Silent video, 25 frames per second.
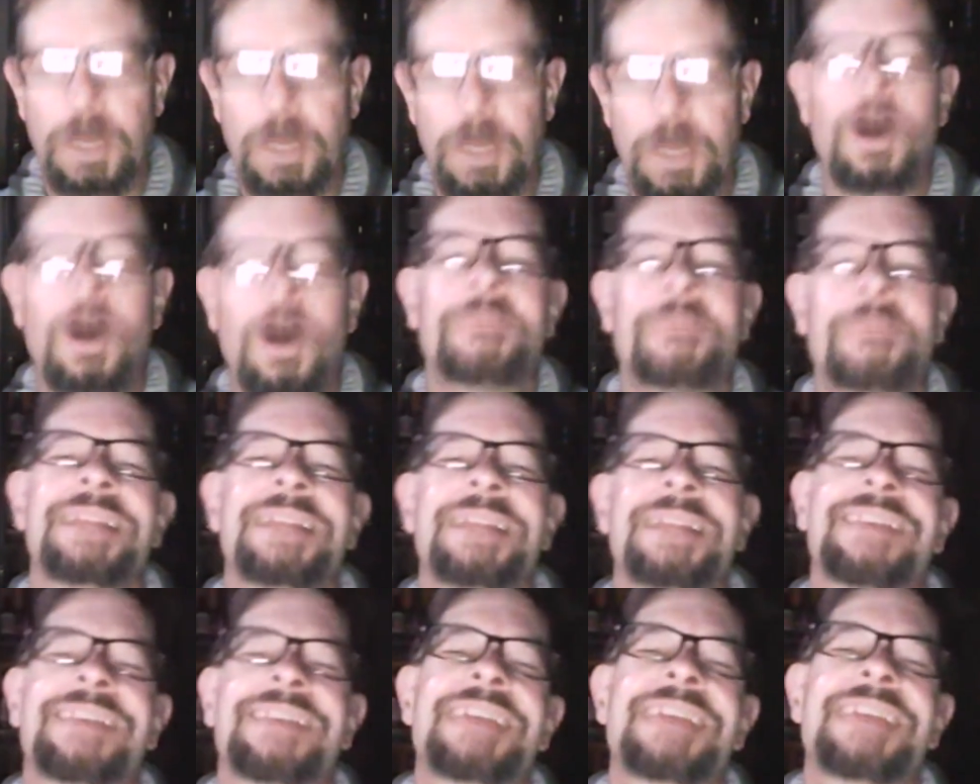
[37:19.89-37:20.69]
Oh, I
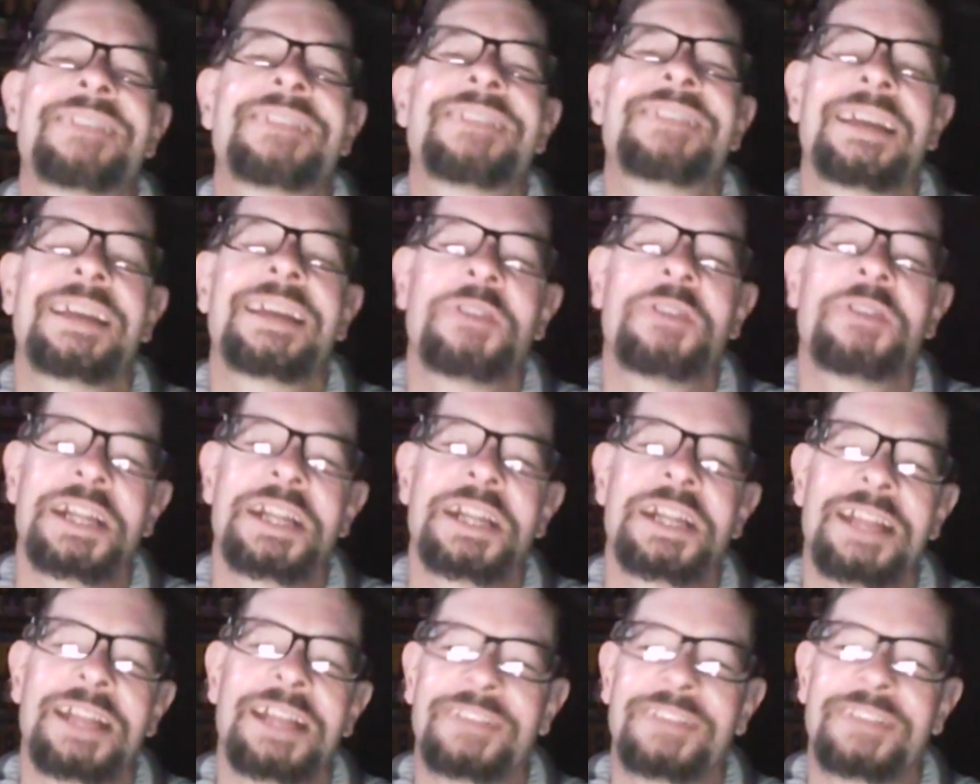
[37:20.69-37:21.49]
mean, tasting. What
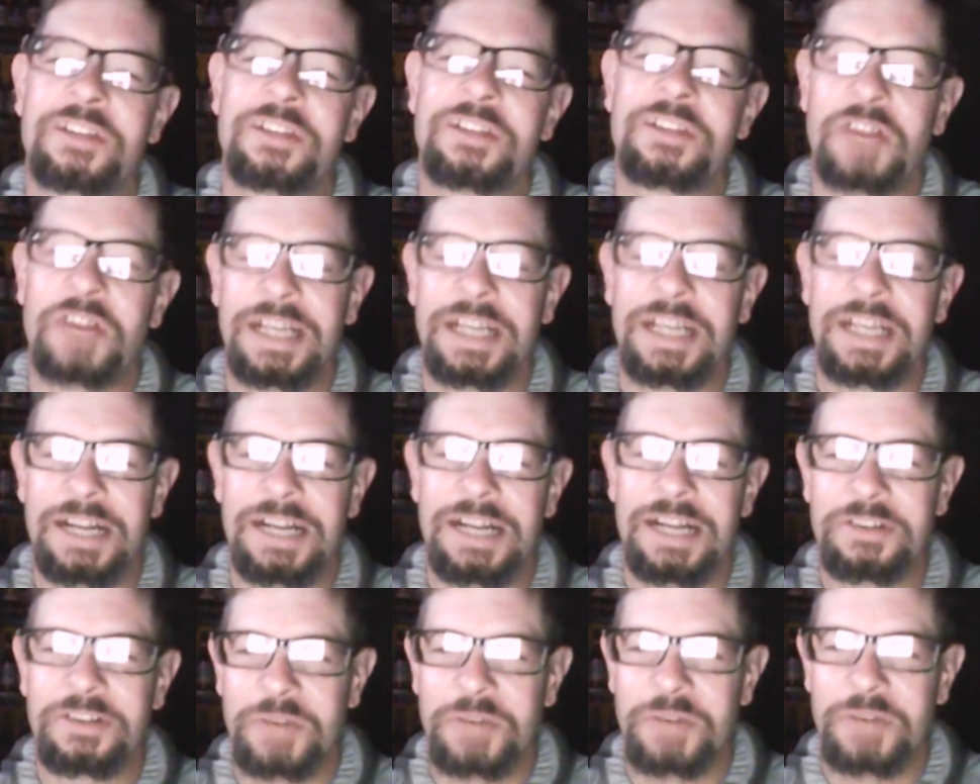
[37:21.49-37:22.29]
did I say? Drinking. I
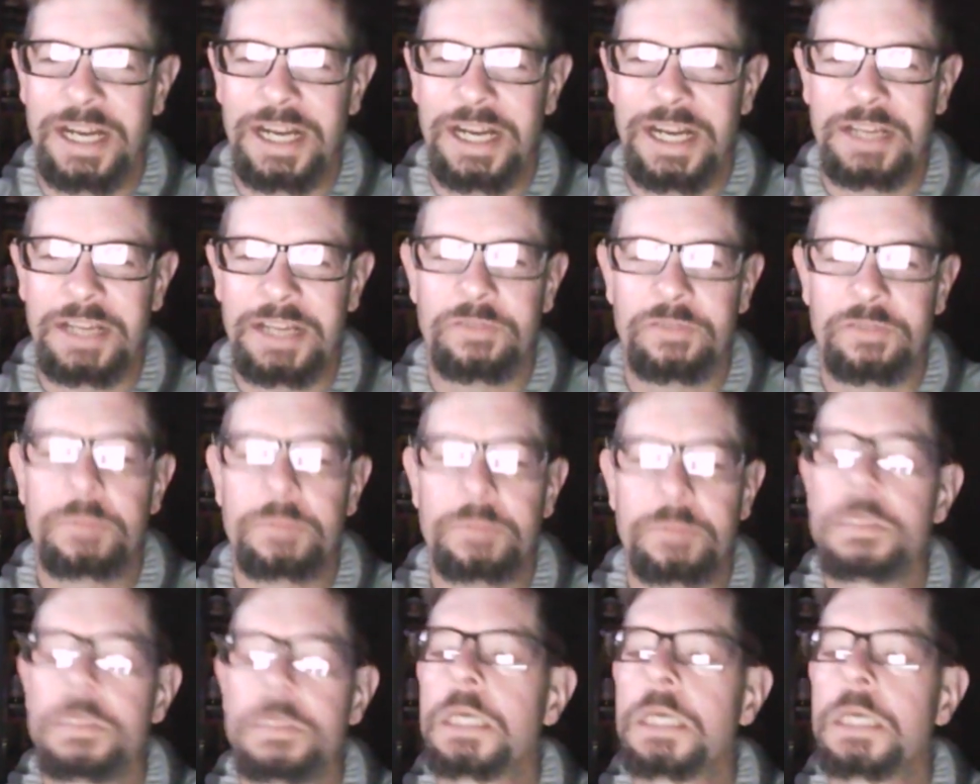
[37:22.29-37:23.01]
don't know where that came from.